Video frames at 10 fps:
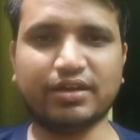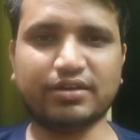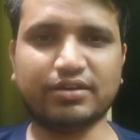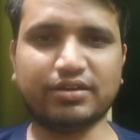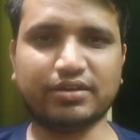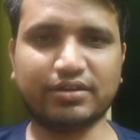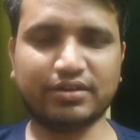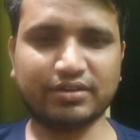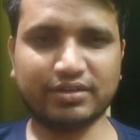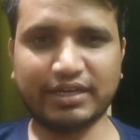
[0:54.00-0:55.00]
uh,
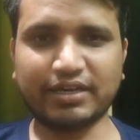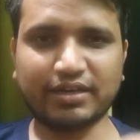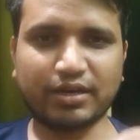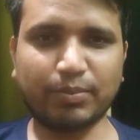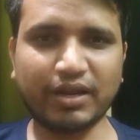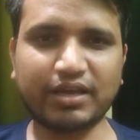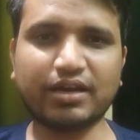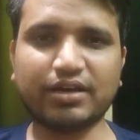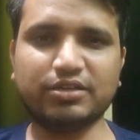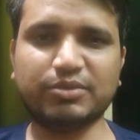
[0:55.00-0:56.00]
take a
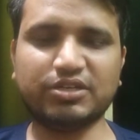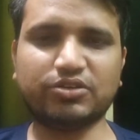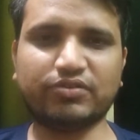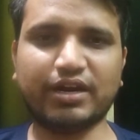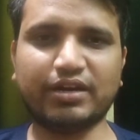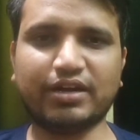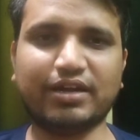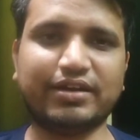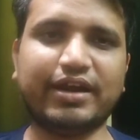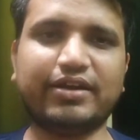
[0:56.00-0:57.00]
replica image of that,
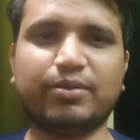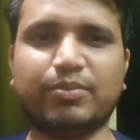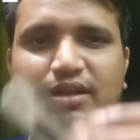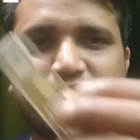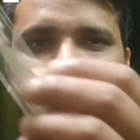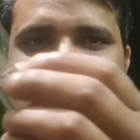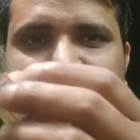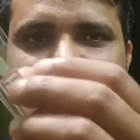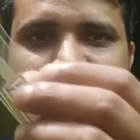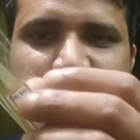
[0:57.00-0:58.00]
and that replica
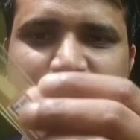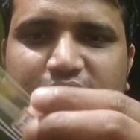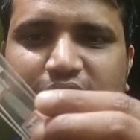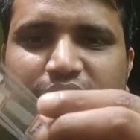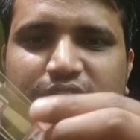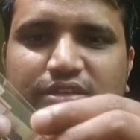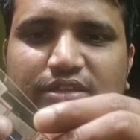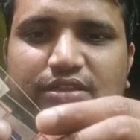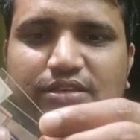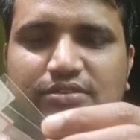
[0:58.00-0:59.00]
image is taken
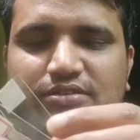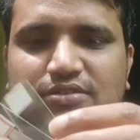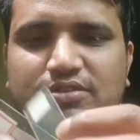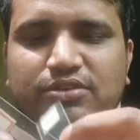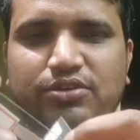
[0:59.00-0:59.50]
in this.